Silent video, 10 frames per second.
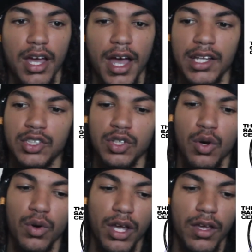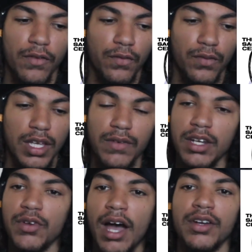And so even
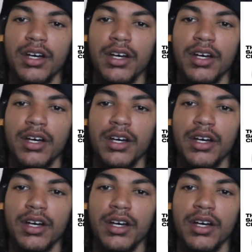if you have an